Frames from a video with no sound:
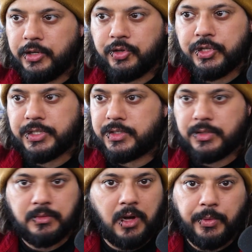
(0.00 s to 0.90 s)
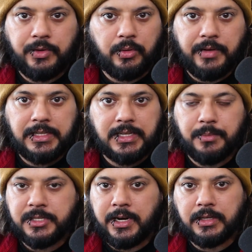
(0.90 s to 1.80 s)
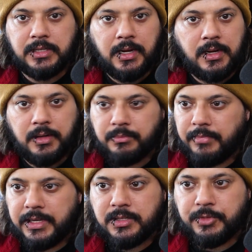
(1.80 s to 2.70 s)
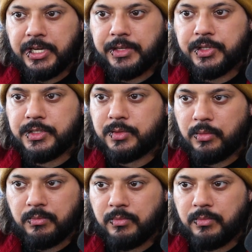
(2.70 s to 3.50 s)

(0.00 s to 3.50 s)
You could just go into advanced game settings, make some changes,